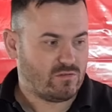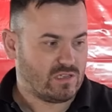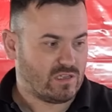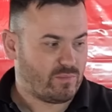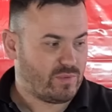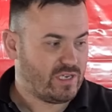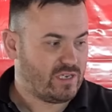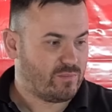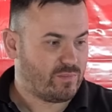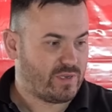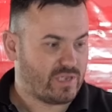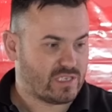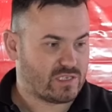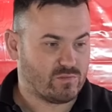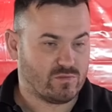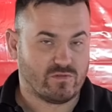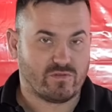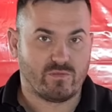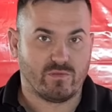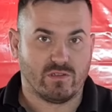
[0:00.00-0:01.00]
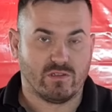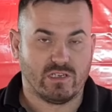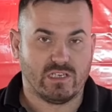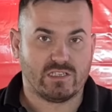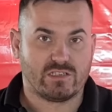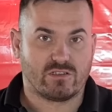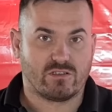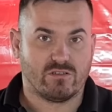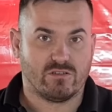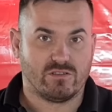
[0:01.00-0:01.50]
Well, I've been and picked them up from the
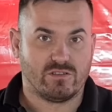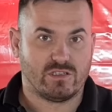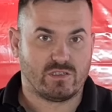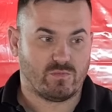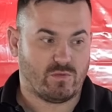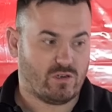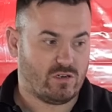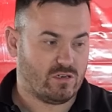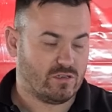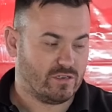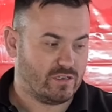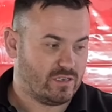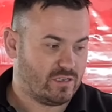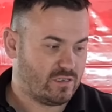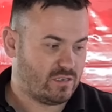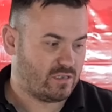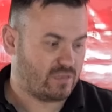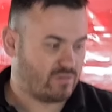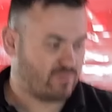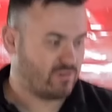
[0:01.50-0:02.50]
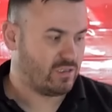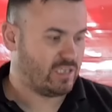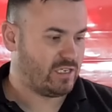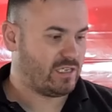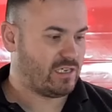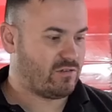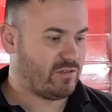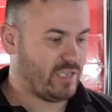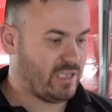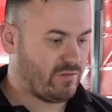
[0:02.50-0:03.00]
laser cutters this morning and they're
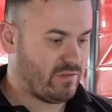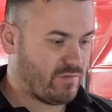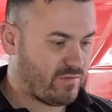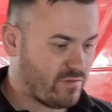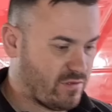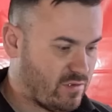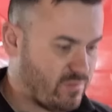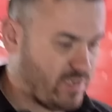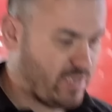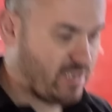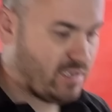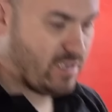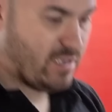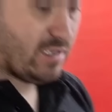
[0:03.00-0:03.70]
laid out here in front of me.